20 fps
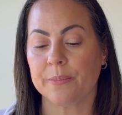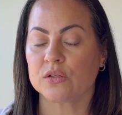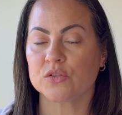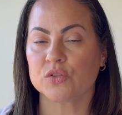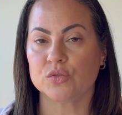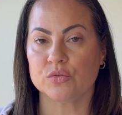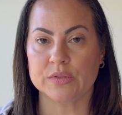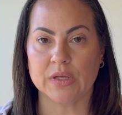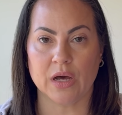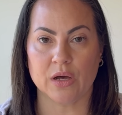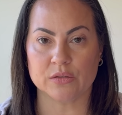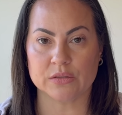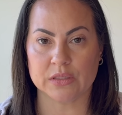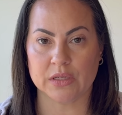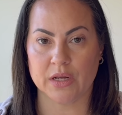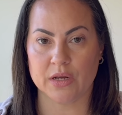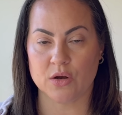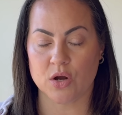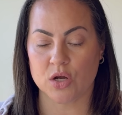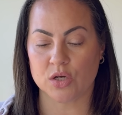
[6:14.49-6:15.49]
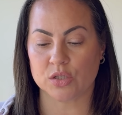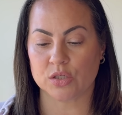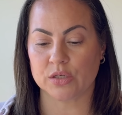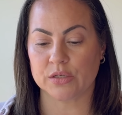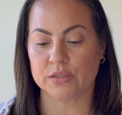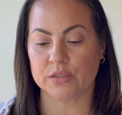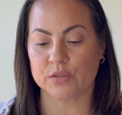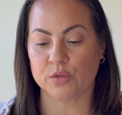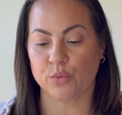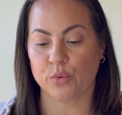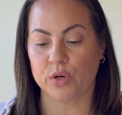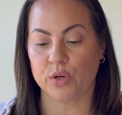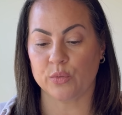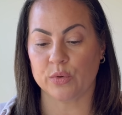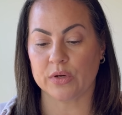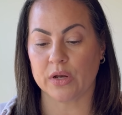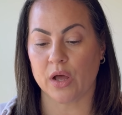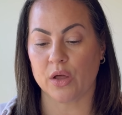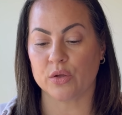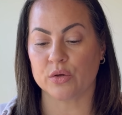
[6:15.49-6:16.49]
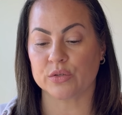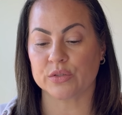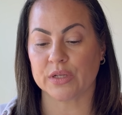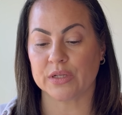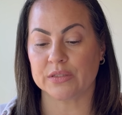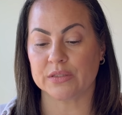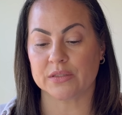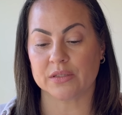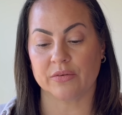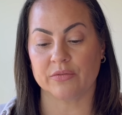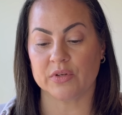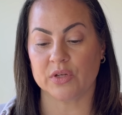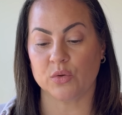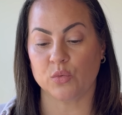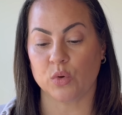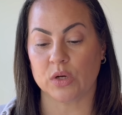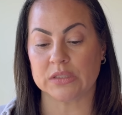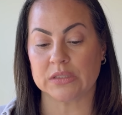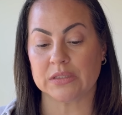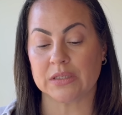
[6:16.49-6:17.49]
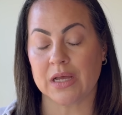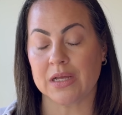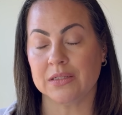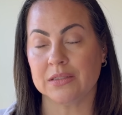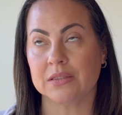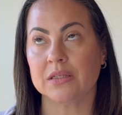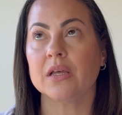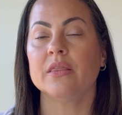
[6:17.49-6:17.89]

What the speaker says: $2,821.71.